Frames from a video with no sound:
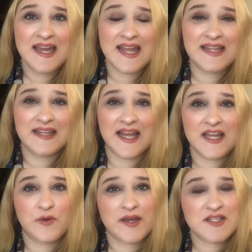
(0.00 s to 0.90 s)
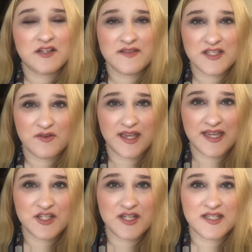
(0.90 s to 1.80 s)
in line at quick service
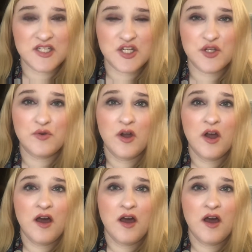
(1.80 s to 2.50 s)
locations to